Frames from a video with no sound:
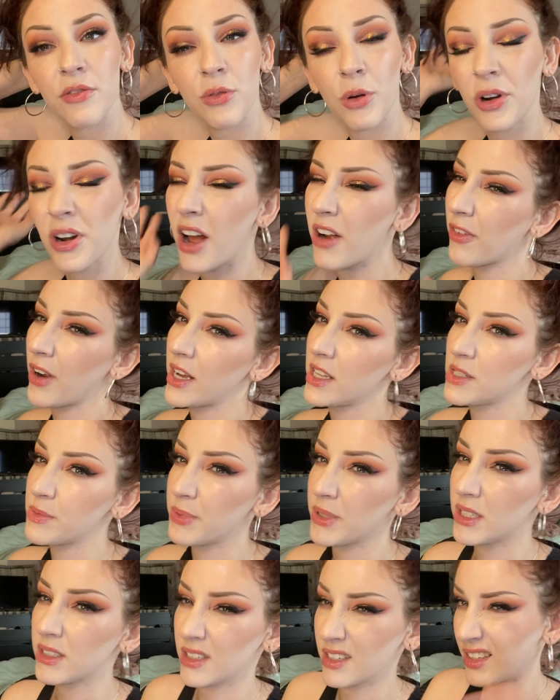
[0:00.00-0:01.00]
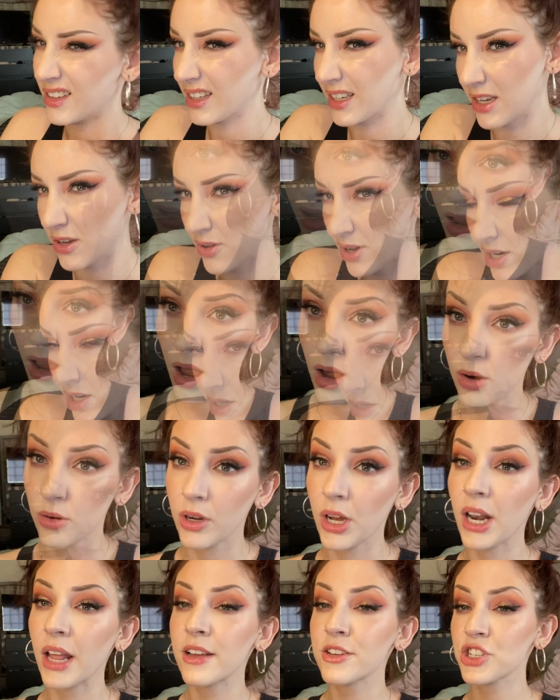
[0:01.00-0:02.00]
Or not reds, but like you get it. Oh,
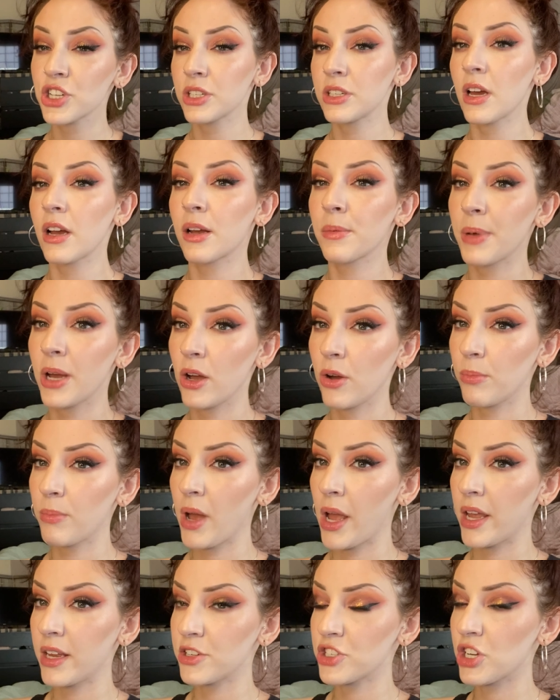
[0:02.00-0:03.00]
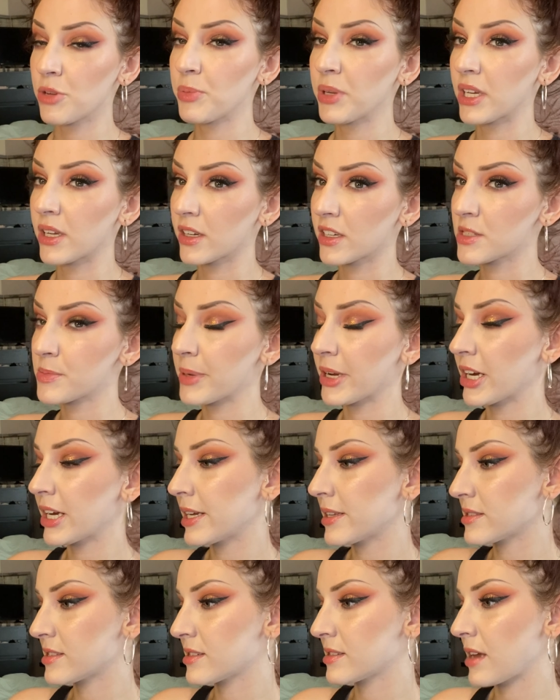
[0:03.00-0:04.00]
and I should talk about my shipping
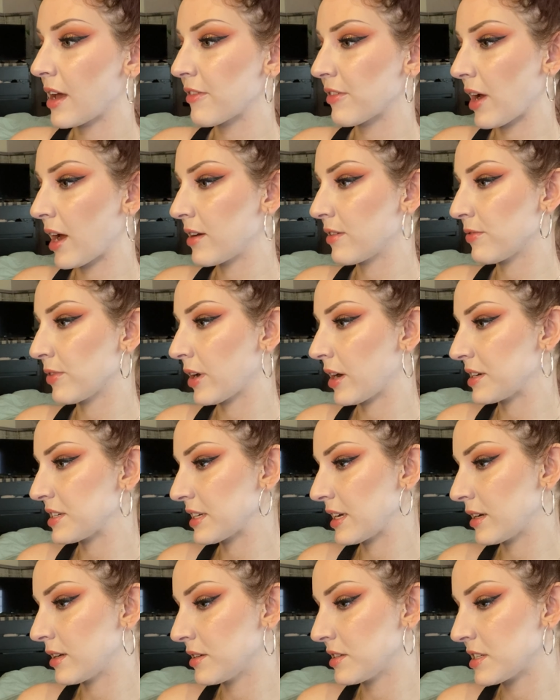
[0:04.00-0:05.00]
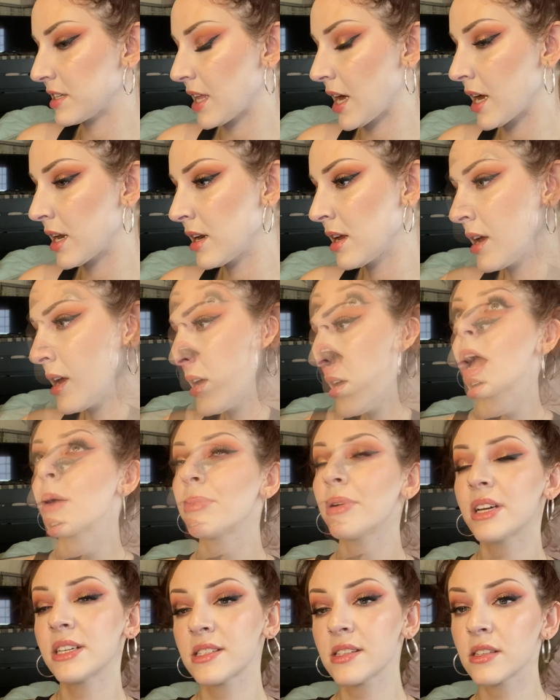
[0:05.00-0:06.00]
experience. I kind of forgot to get into that. I
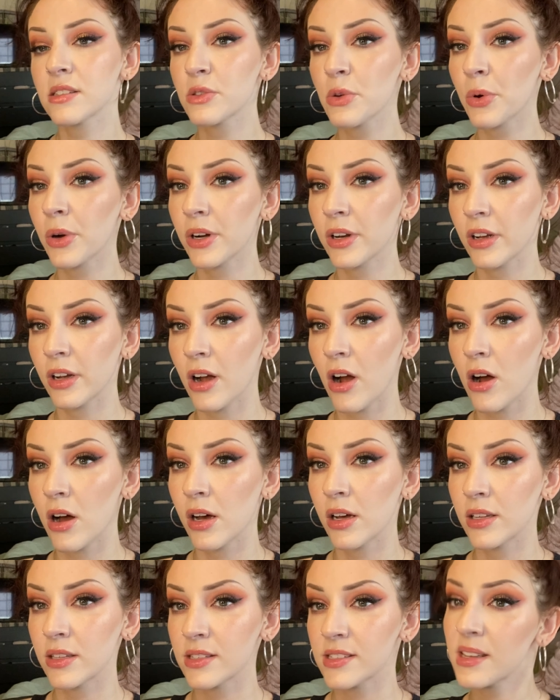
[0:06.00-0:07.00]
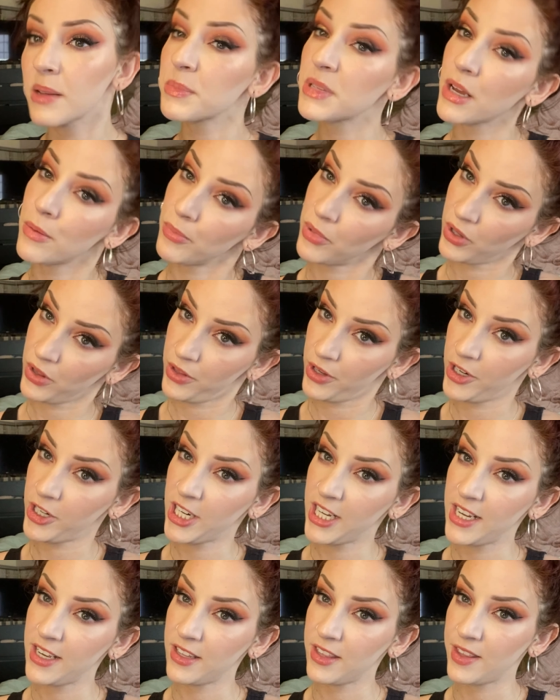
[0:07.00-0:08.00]
placed this order on September
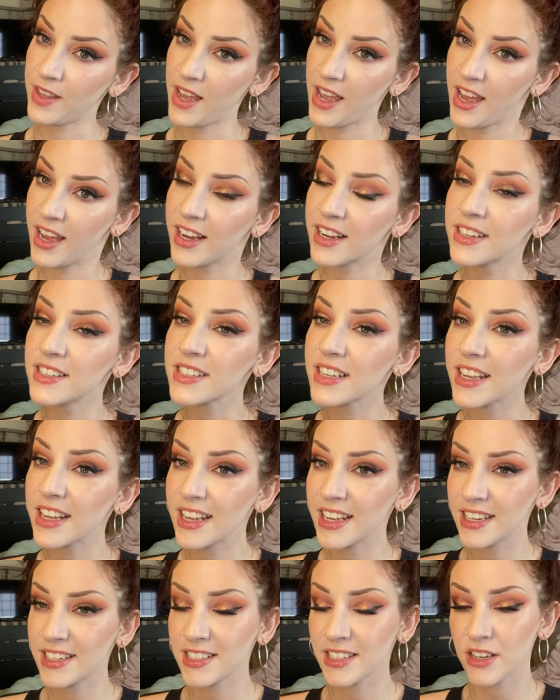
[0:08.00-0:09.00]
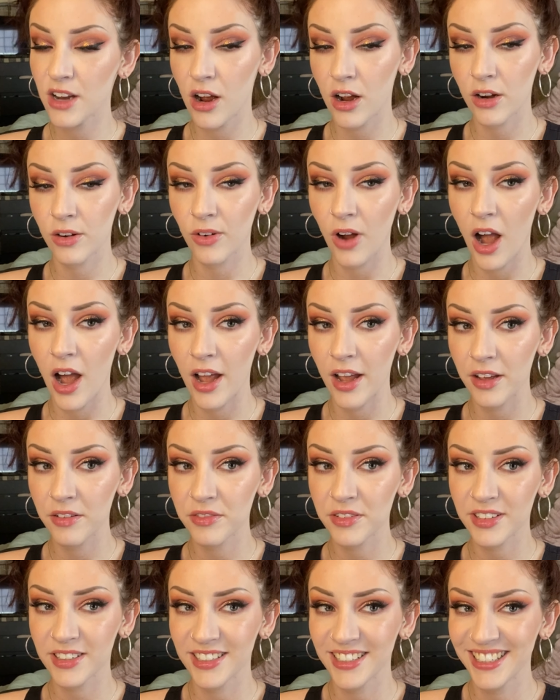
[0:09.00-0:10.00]
30th and it did not
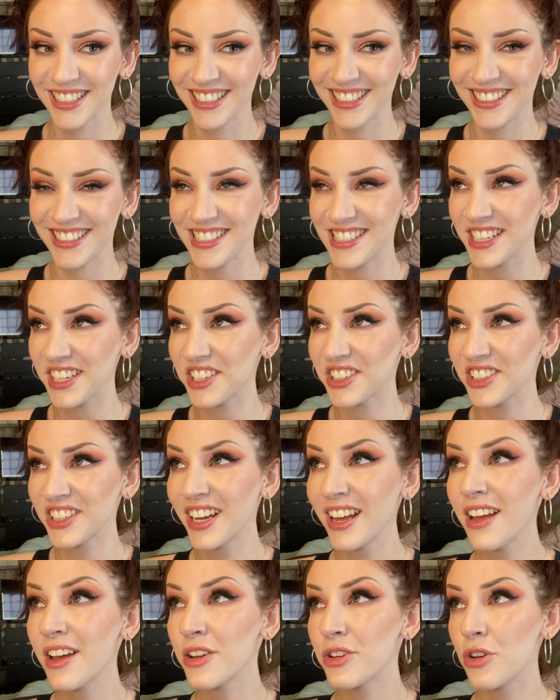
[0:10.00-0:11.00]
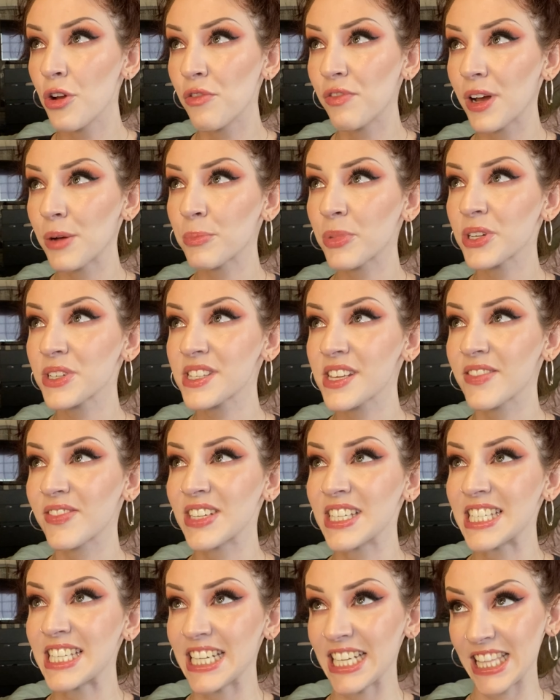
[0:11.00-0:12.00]
arrive until November
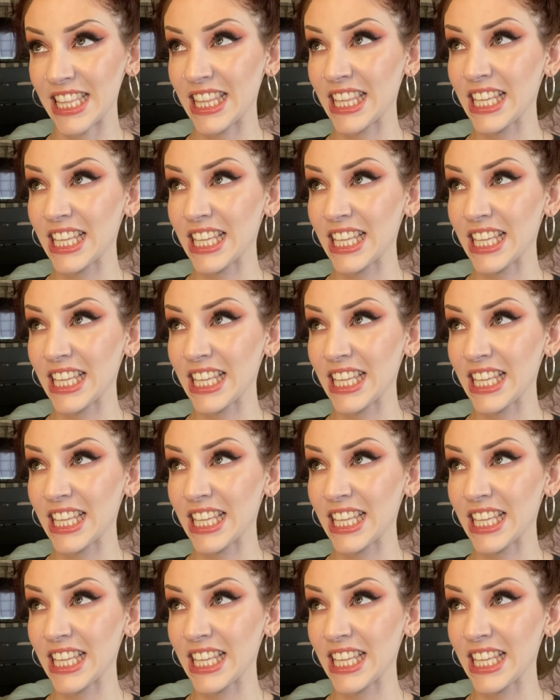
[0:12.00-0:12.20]
17th.